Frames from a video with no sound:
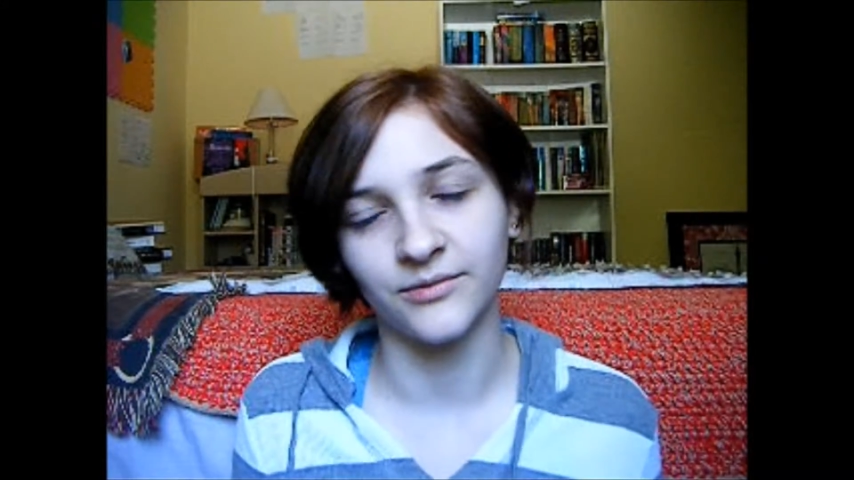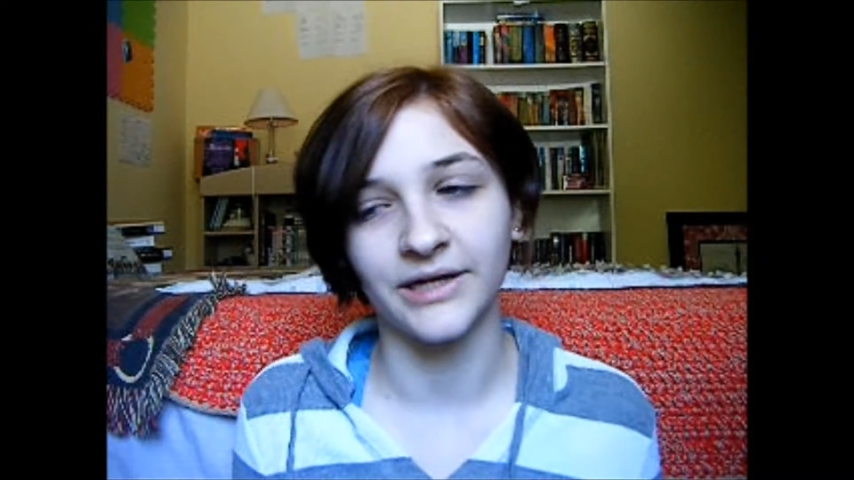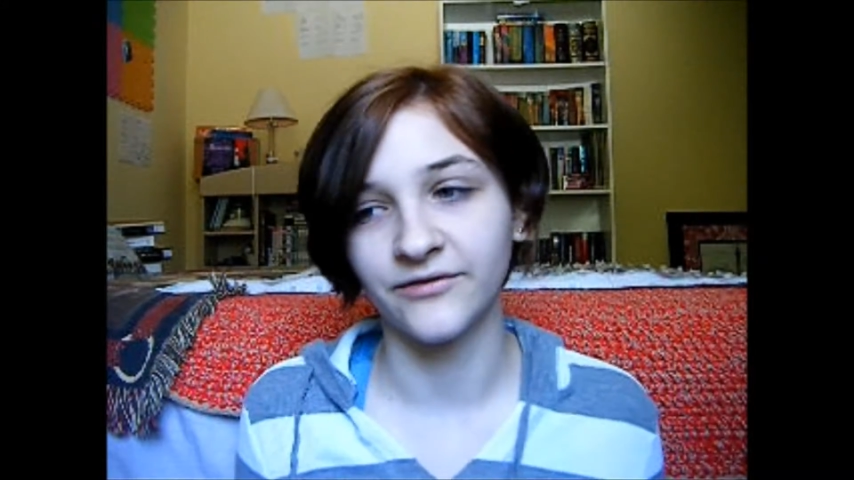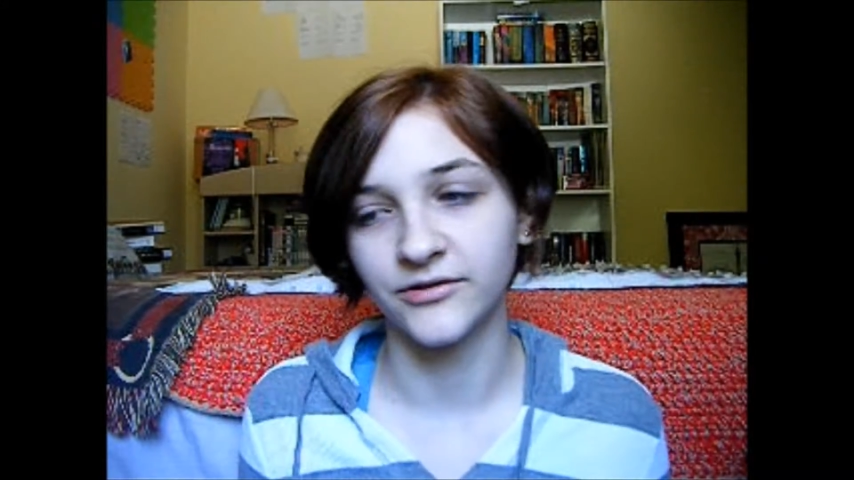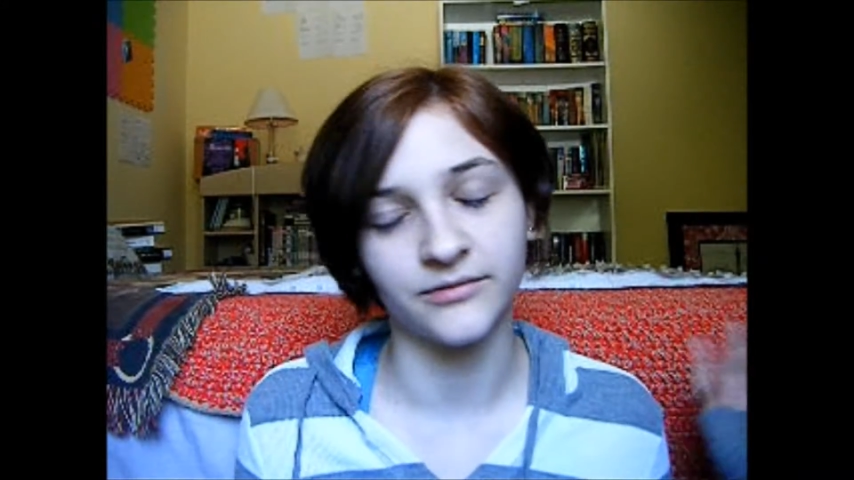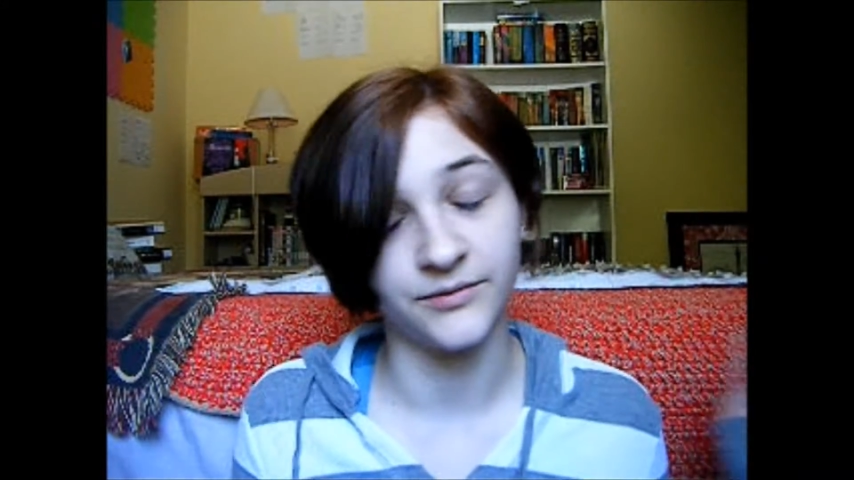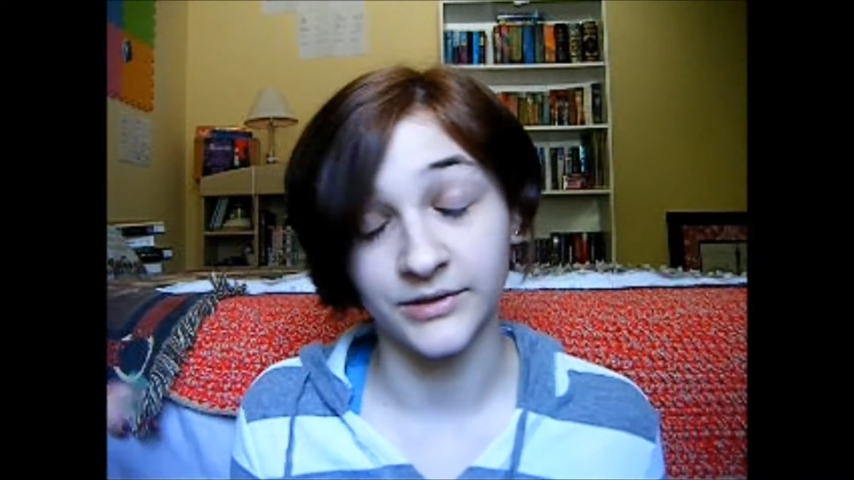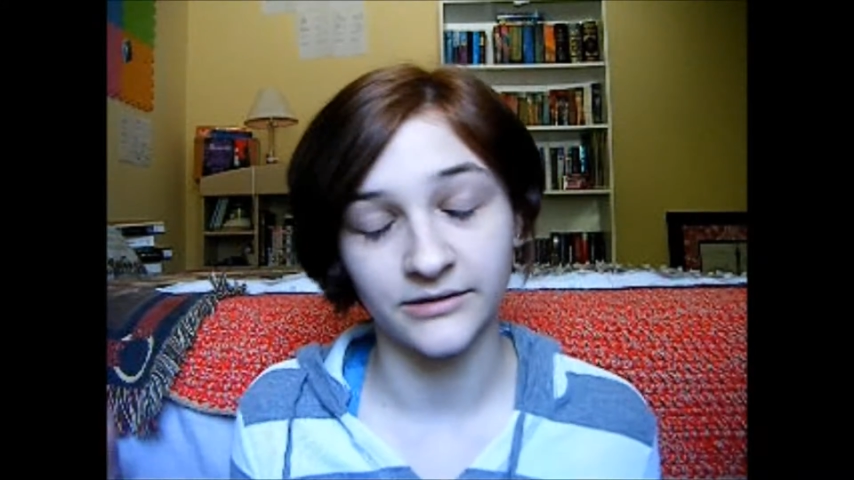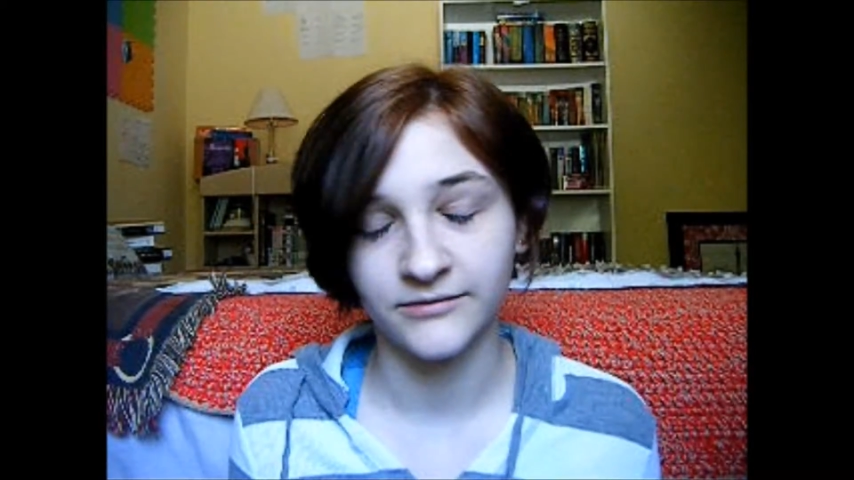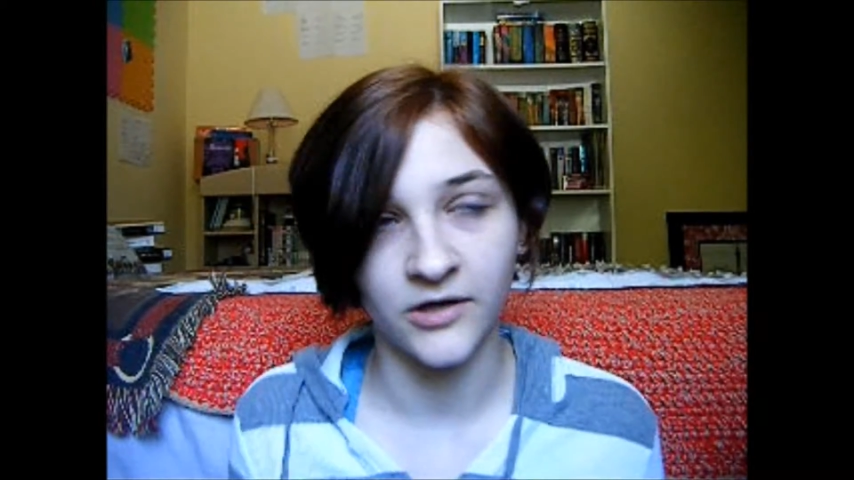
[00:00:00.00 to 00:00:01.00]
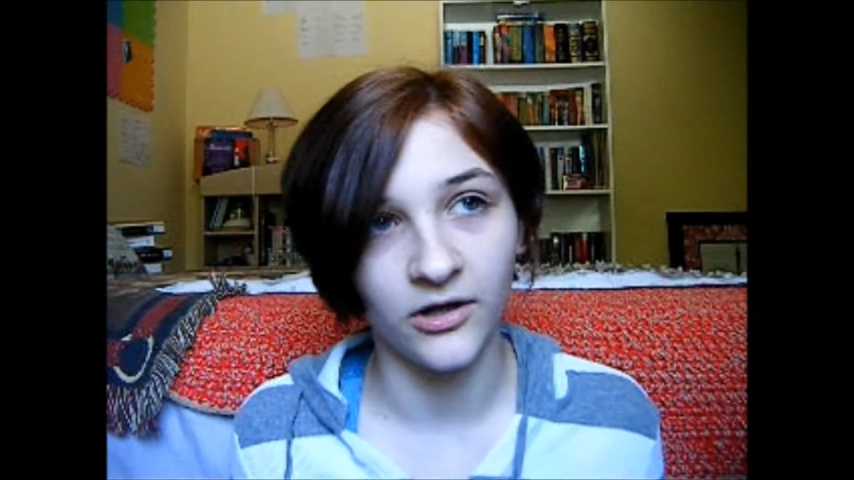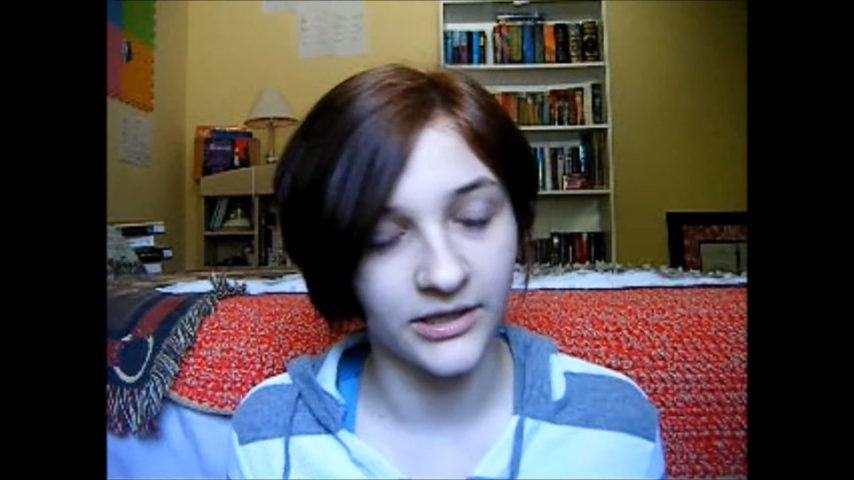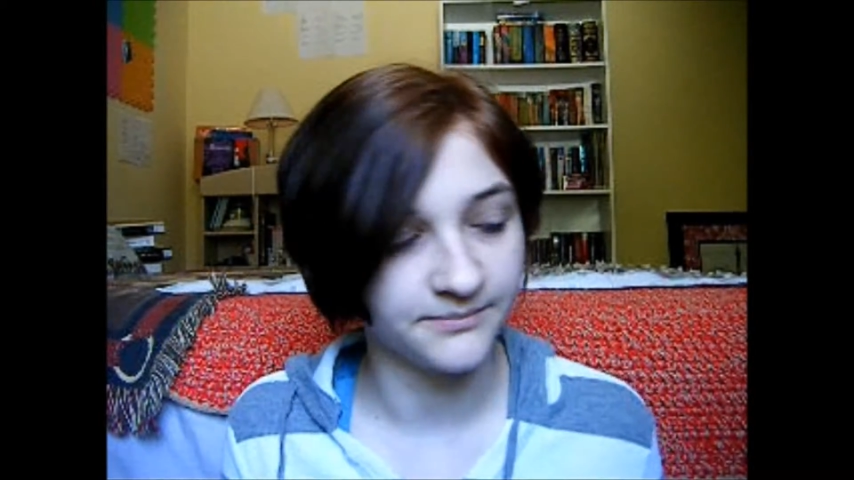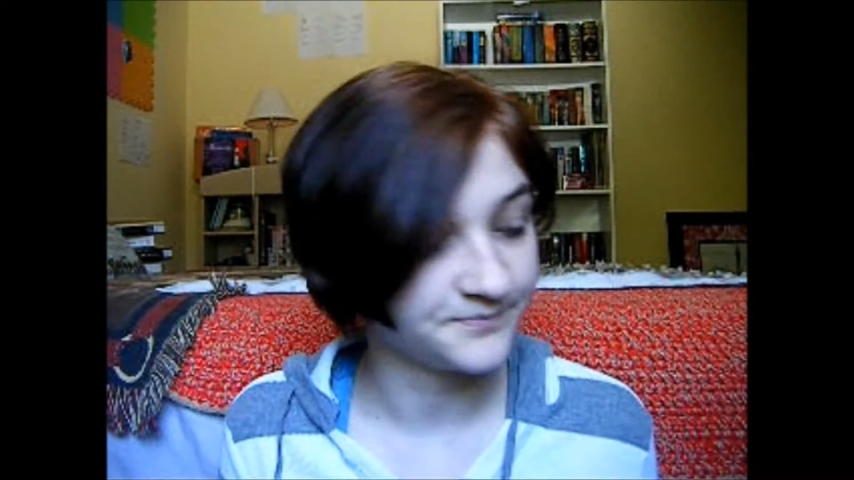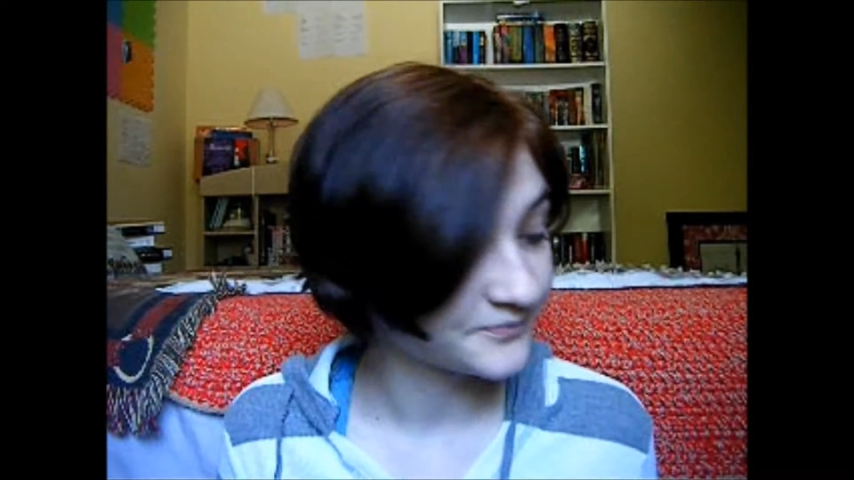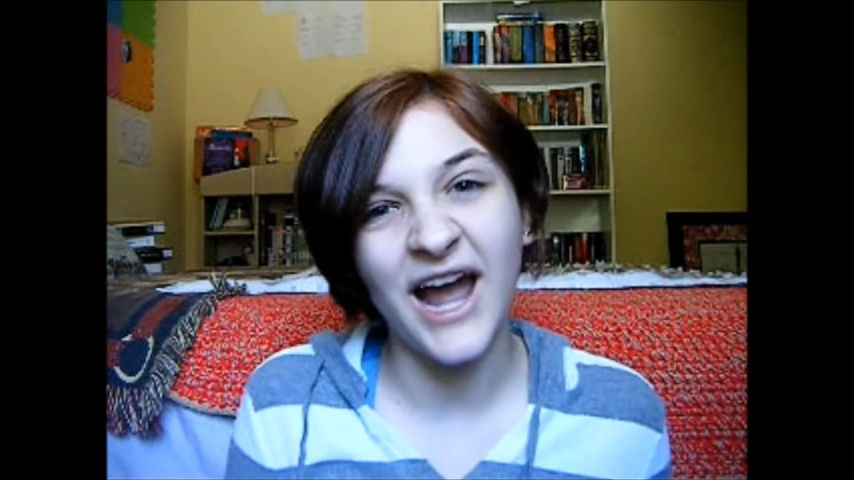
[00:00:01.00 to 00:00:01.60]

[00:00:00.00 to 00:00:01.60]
whatever you want to call him.